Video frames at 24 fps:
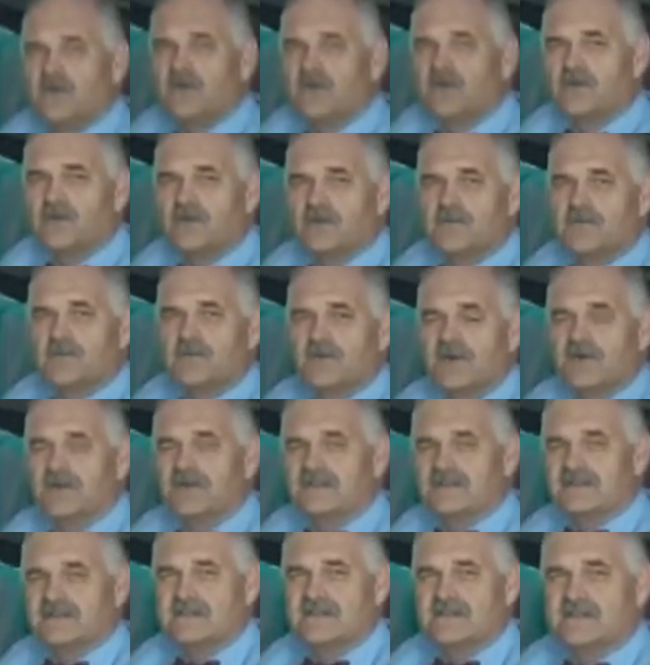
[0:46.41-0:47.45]
all the
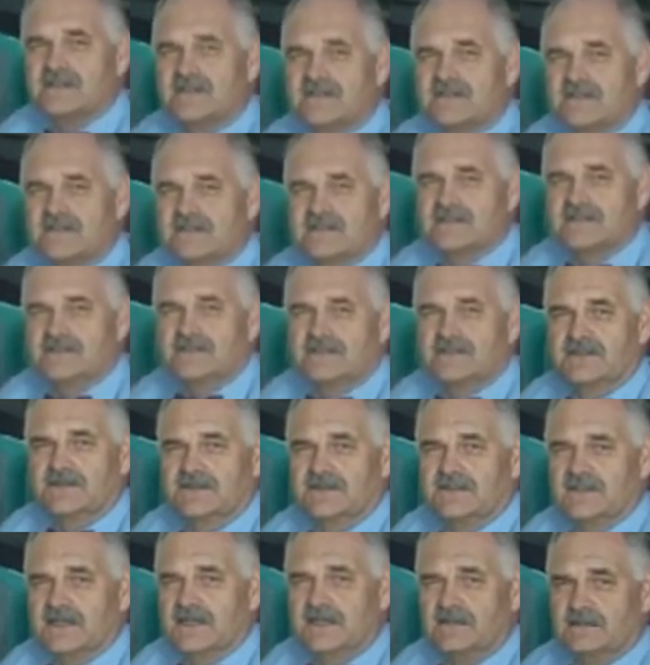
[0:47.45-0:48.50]
products and services that you
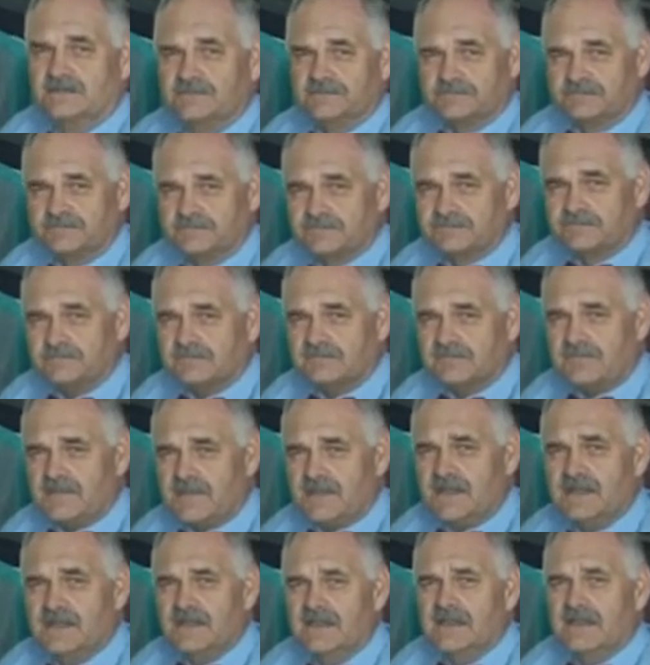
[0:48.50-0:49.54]
sell,
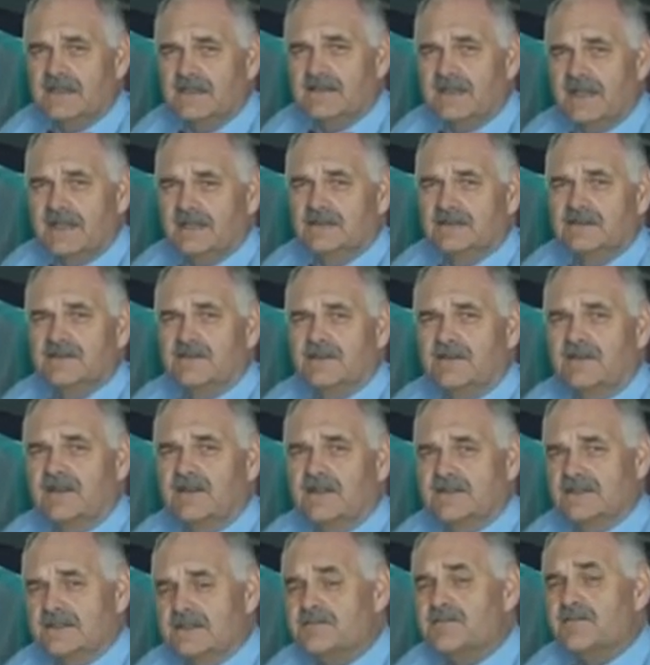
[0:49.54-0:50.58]
then there
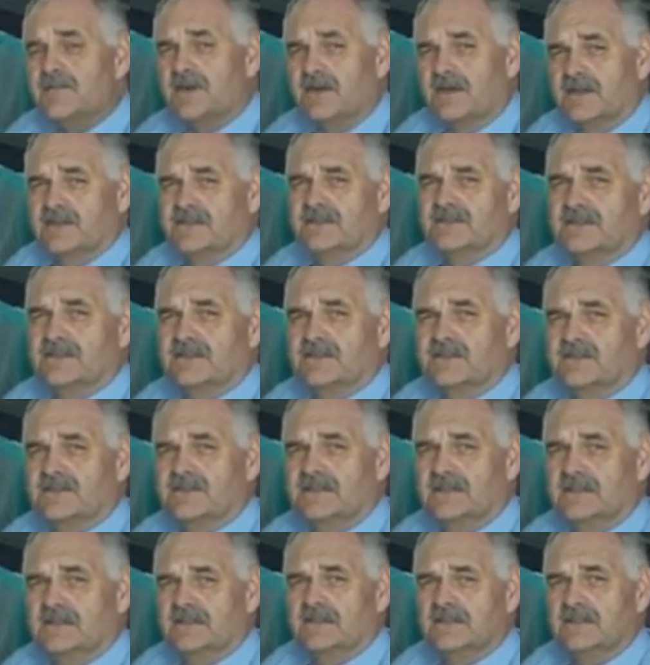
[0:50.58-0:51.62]
are some products that you
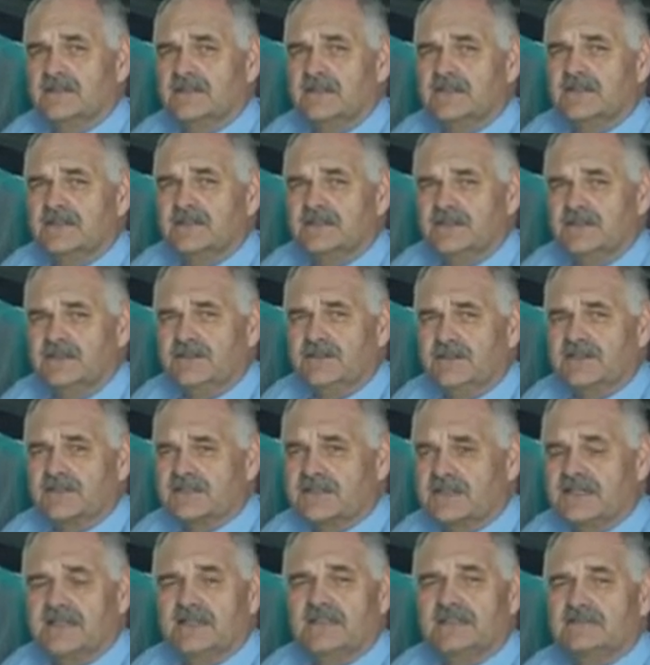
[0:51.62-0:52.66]
sell that you can
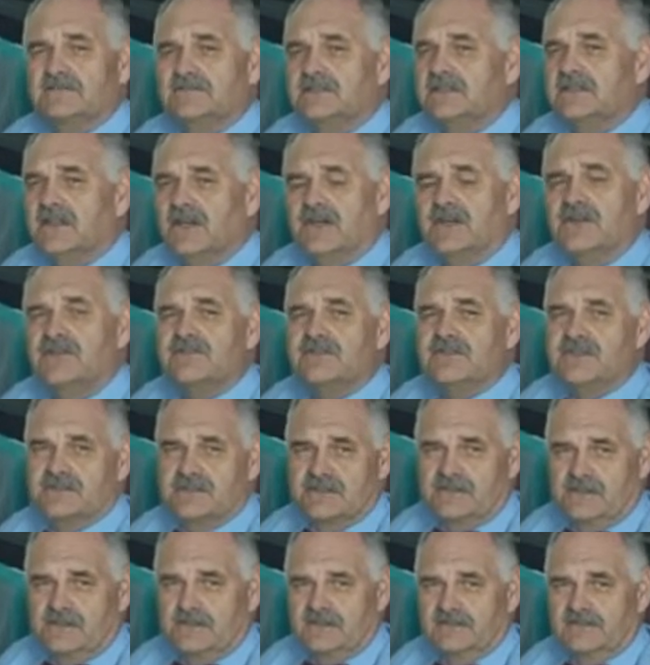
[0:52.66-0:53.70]
sell hundreds
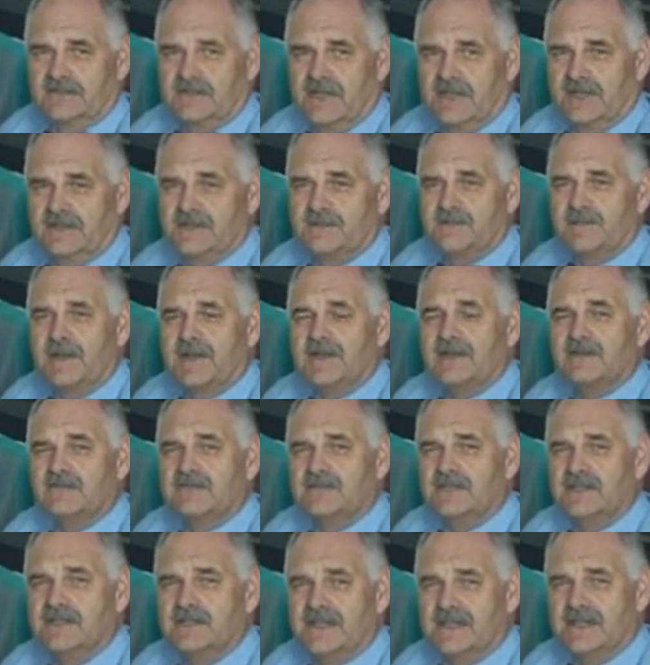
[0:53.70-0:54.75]
of, and you make a
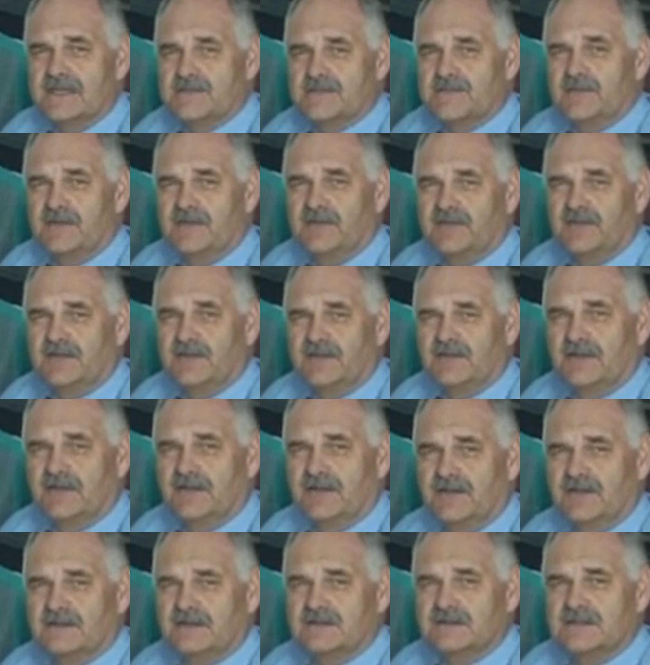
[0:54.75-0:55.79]
really nice profit on
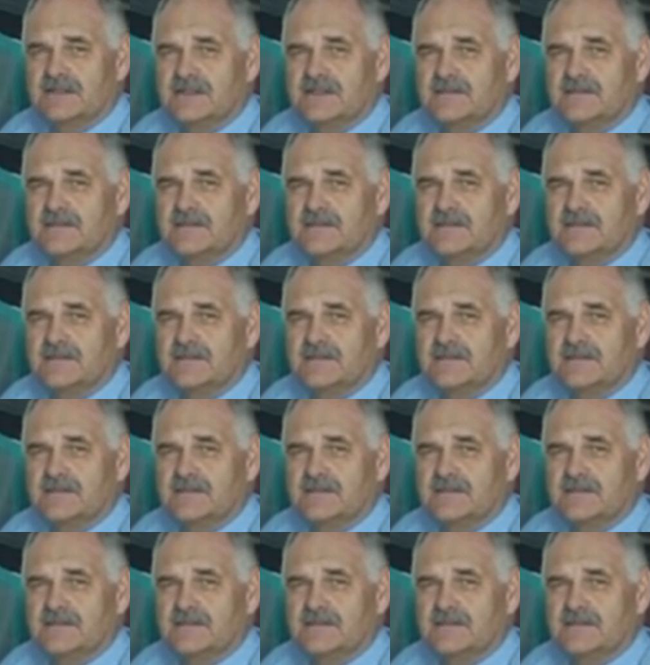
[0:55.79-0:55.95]
those.